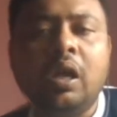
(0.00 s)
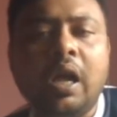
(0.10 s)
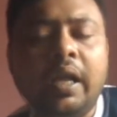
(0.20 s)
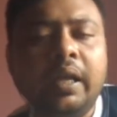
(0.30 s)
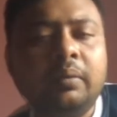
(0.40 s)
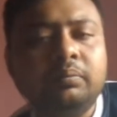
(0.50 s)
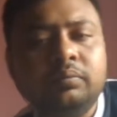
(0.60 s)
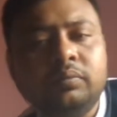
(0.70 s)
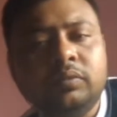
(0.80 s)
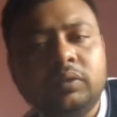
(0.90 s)
I am
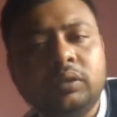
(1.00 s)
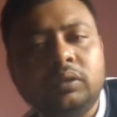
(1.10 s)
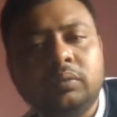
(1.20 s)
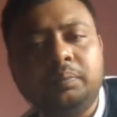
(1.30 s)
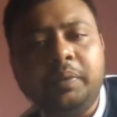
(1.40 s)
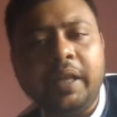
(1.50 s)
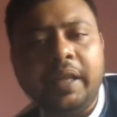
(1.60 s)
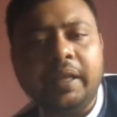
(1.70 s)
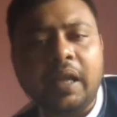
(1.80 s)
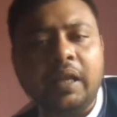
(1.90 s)

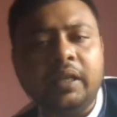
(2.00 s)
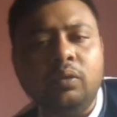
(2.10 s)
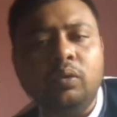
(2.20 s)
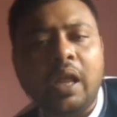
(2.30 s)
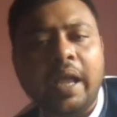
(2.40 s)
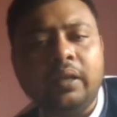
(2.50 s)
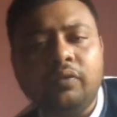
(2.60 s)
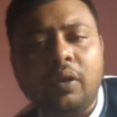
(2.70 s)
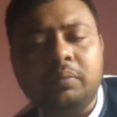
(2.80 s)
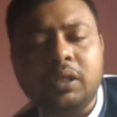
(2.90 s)
playing a new line
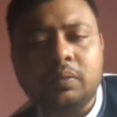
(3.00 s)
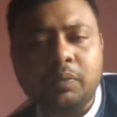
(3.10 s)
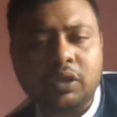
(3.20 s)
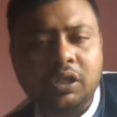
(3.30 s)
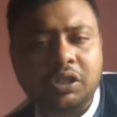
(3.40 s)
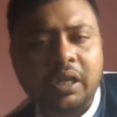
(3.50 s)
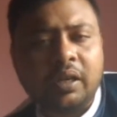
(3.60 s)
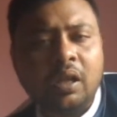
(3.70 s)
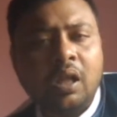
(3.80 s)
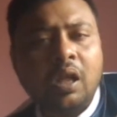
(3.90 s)
from this position.
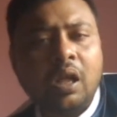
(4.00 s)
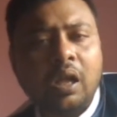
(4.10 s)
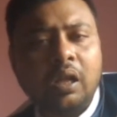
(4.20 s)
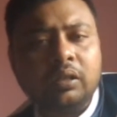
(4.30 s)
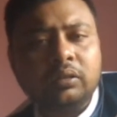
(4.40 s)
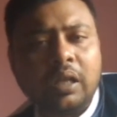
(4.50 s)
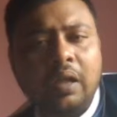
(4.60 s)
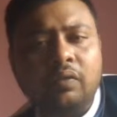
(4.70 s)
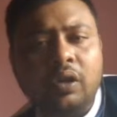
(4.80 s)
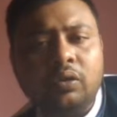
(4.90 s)
I
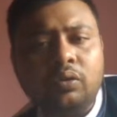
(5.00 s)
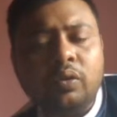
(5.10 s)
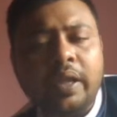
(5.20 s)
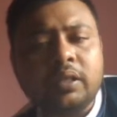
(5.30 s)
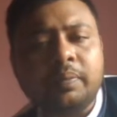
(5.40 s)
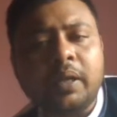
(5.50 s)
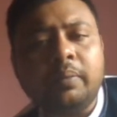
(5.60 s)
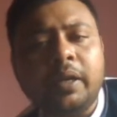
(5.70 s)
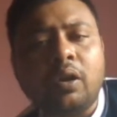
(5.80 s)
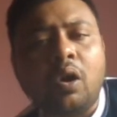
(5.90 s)
want to do
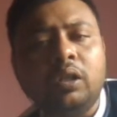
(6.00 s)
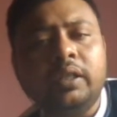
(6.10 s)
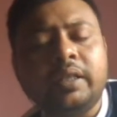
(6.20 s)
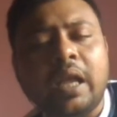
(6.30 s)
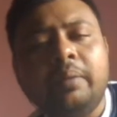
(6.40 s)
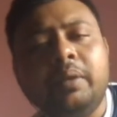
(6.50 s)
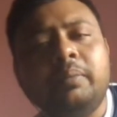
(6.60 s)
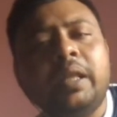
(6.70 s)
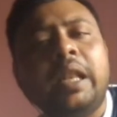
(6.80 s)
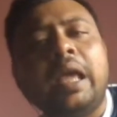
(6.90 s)
experiment all the time in
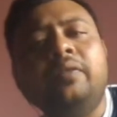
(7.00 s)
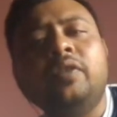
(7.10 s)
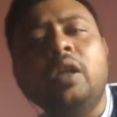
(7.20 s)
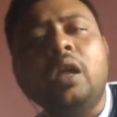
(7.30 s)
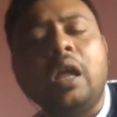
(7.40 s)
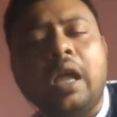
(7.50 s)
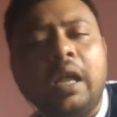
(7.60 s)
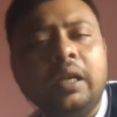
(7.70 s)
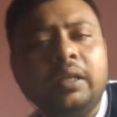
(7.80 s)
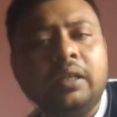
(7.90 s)
my life,
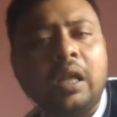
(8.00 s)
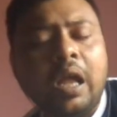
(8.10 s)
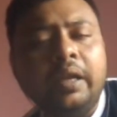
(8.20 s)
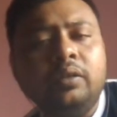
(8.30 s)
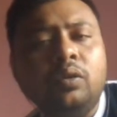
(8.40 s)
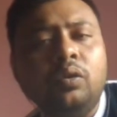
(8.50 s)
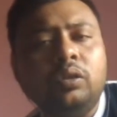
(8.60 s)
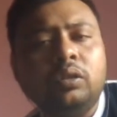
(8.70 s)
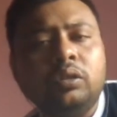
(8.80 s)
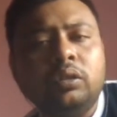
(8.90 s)
and I don't.
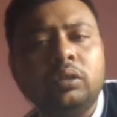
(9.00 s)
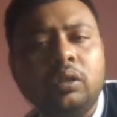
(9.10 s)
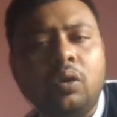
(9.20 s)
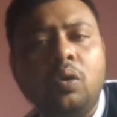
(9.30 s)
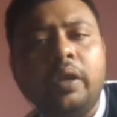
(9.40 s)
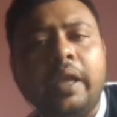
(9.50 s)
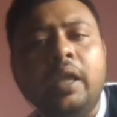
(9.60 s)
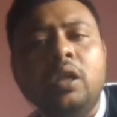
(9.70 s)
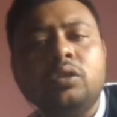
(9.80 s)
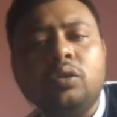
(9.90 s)
Okay,
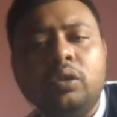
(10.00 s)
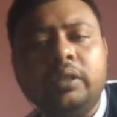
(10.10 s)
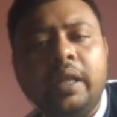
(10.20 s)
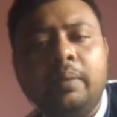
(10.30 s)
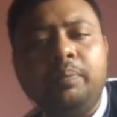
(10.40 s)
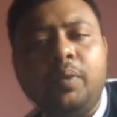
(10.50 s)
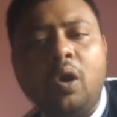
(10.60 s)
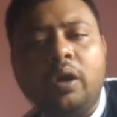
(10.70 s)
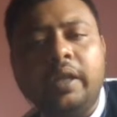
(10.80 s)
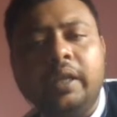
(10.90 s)
so they
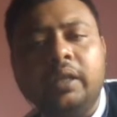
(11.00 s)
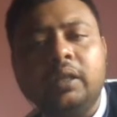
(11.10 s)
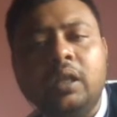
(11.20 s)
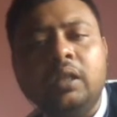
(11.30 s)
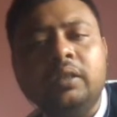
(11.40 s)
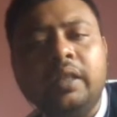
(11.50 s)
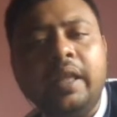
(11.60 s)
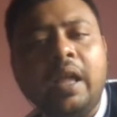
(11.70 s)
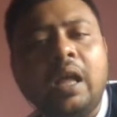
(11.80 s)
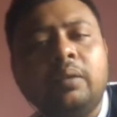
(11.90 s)

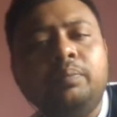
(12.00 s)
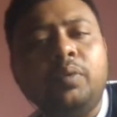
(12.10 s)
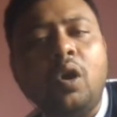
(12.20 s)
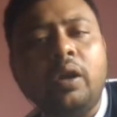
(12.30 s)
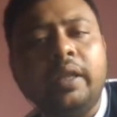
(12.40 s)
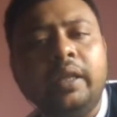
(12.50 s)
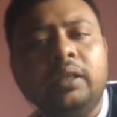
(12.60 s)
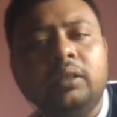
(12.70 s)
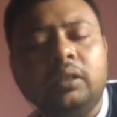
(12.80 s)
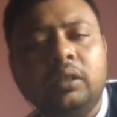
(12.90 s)
are blocking